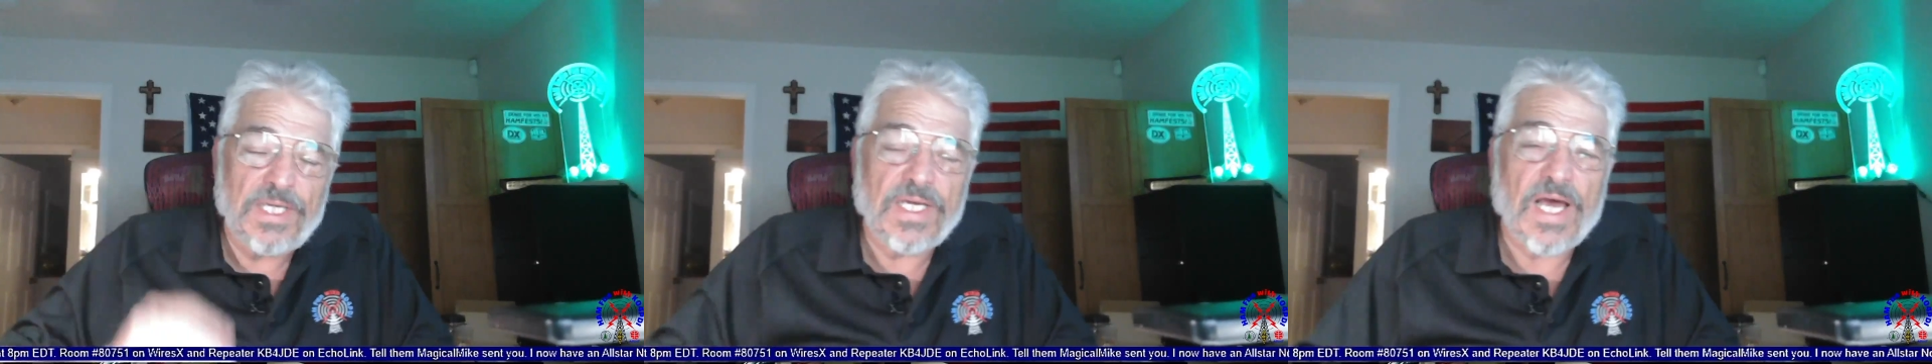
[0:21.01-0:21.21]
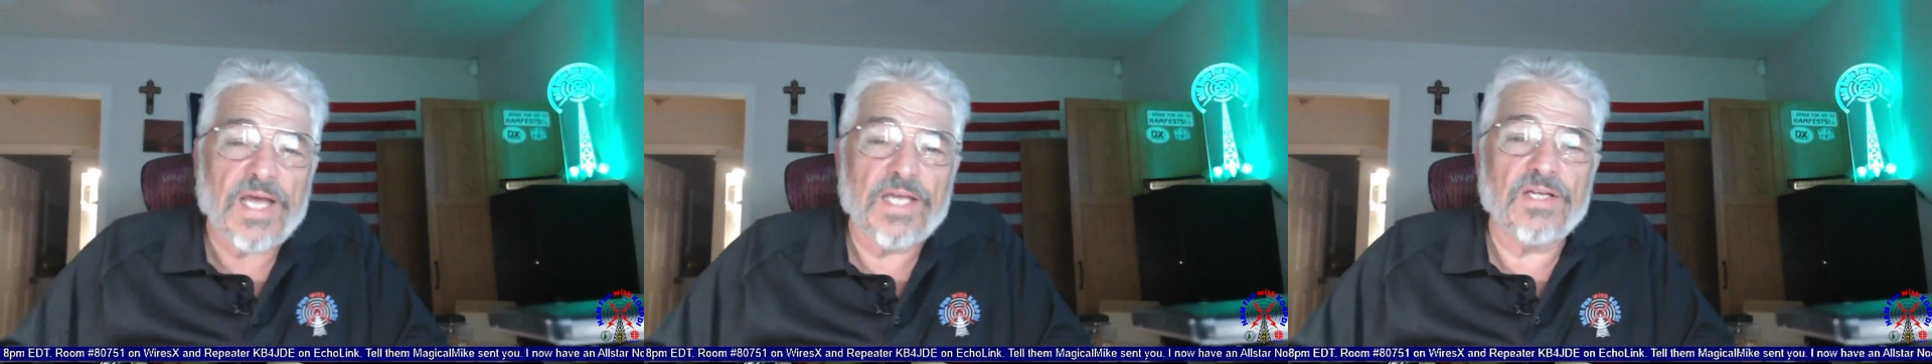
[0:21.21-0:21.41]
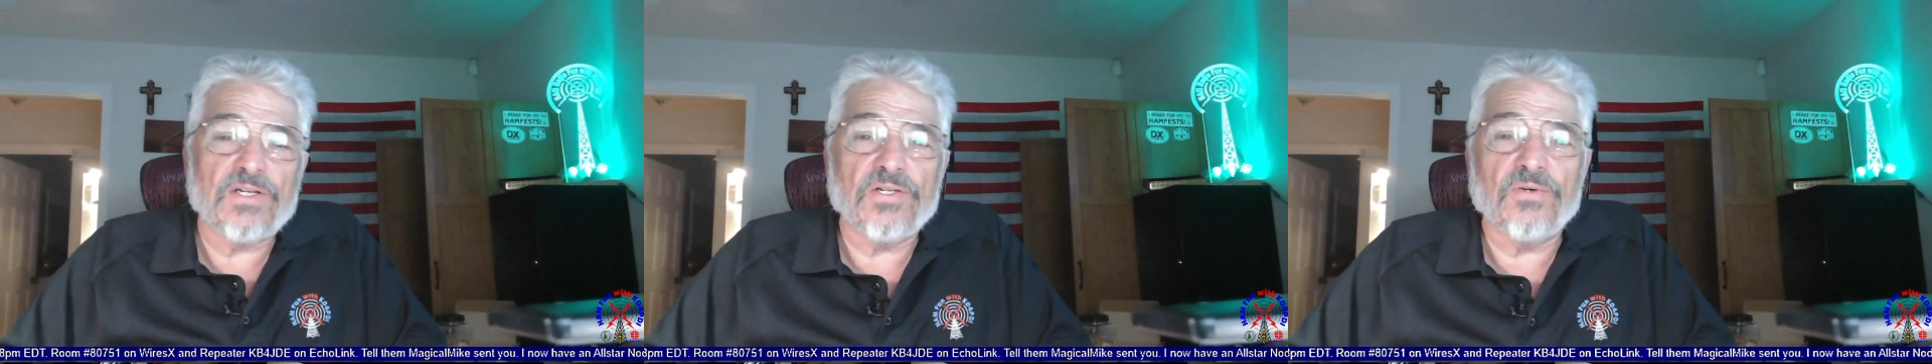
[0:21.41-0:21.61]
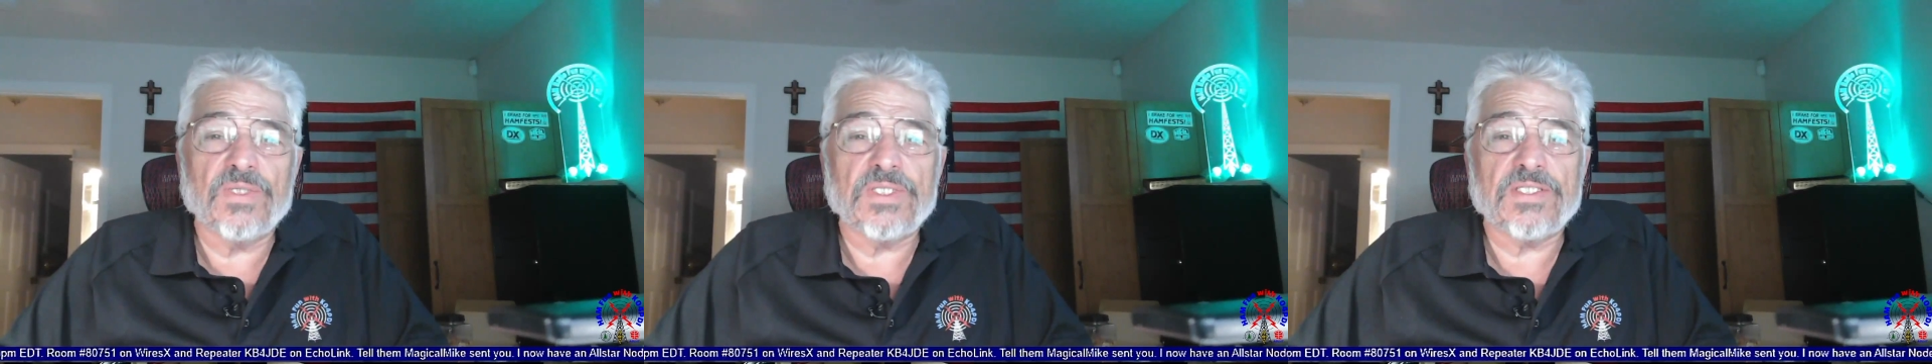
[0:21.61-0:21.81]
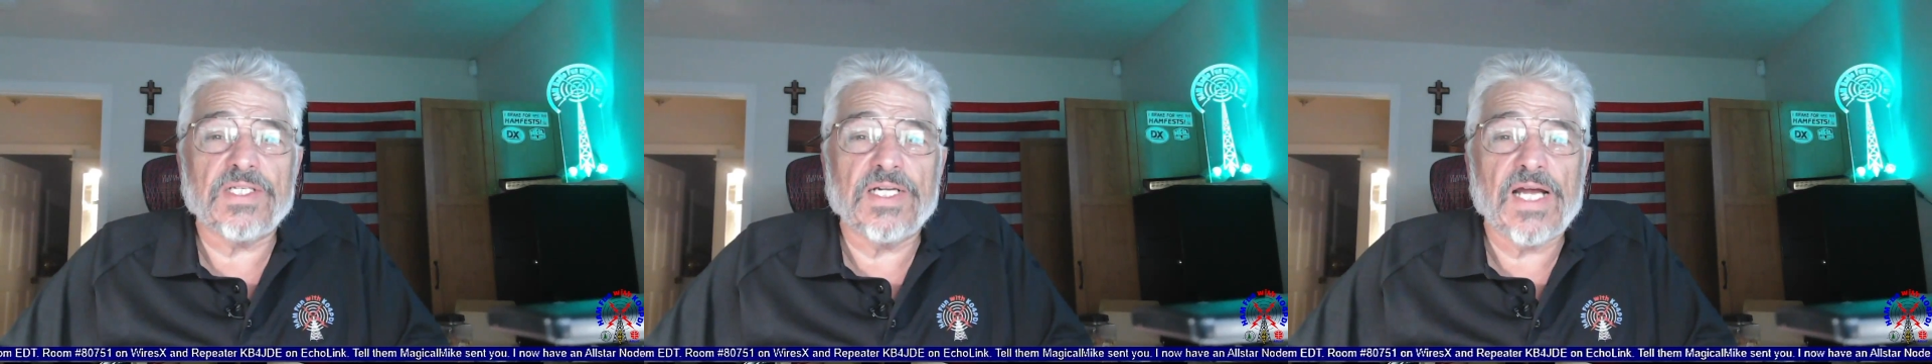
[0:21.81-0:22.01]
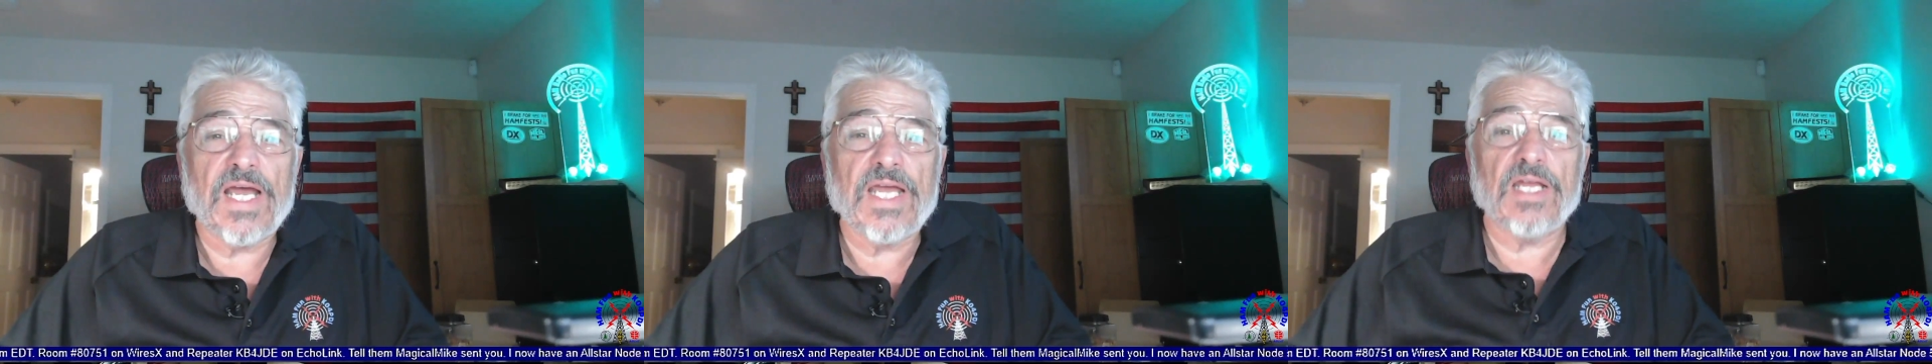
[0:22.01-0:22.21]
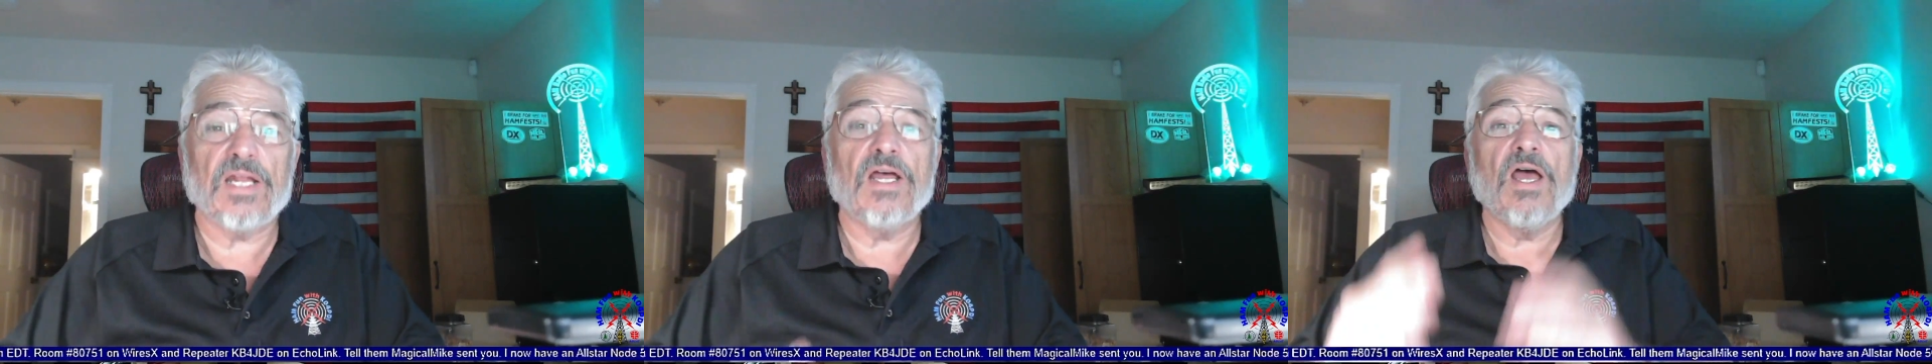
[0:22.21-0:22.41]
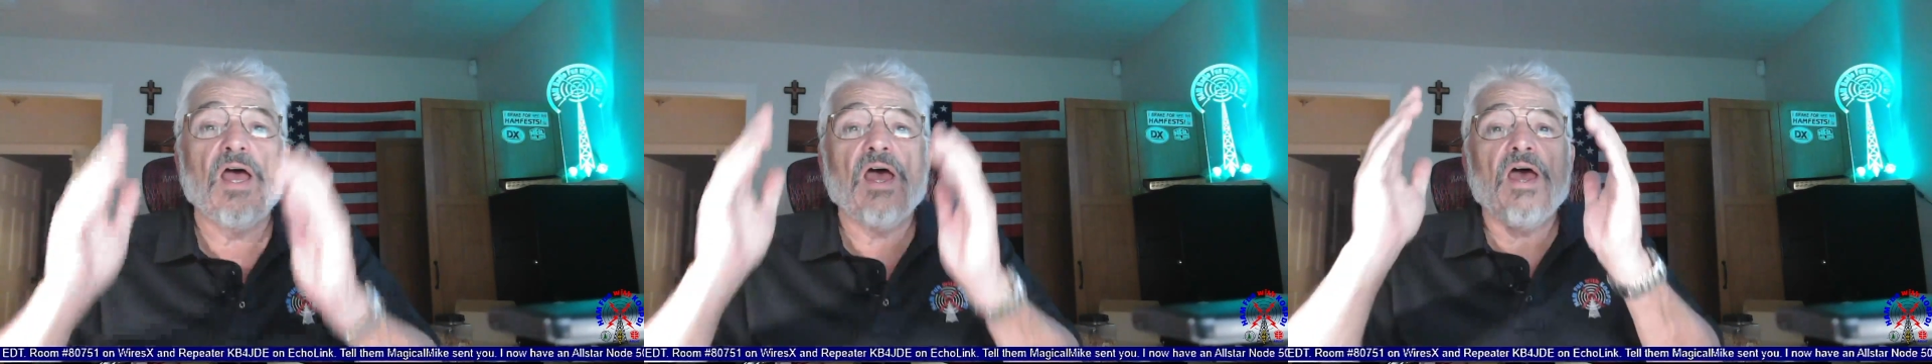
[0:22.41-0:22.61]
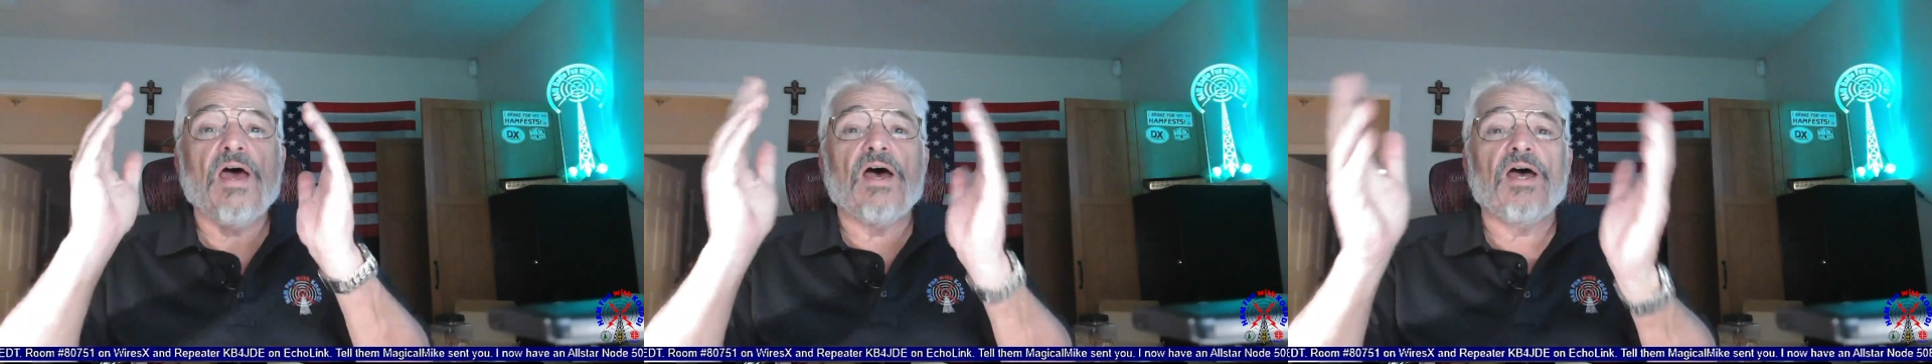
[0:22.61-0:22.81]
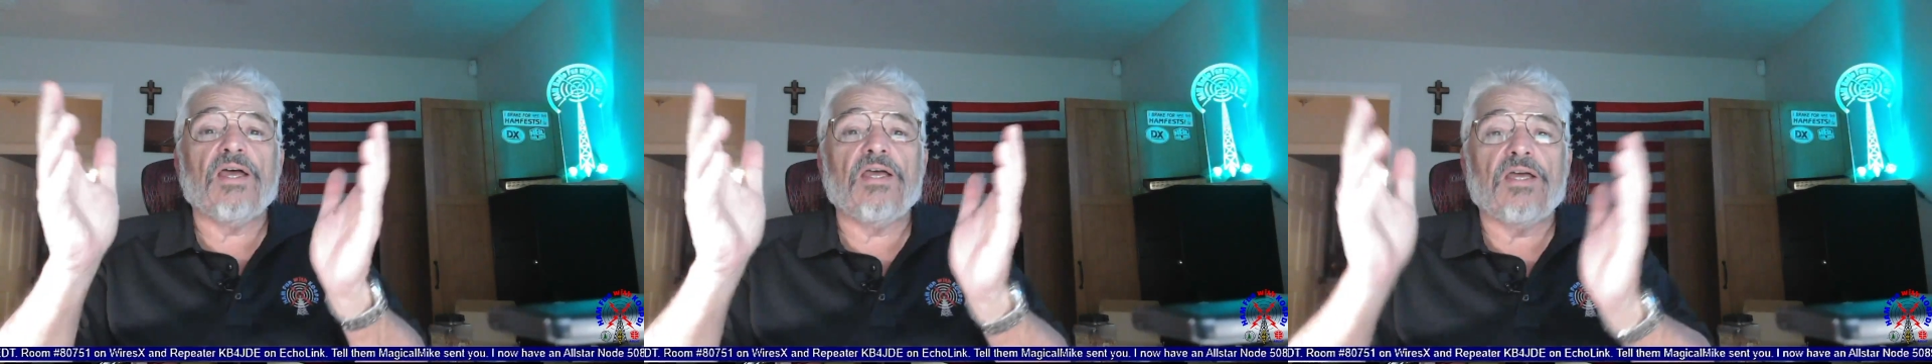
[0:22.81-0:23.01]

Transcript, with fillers: How you doing tonight? Hey,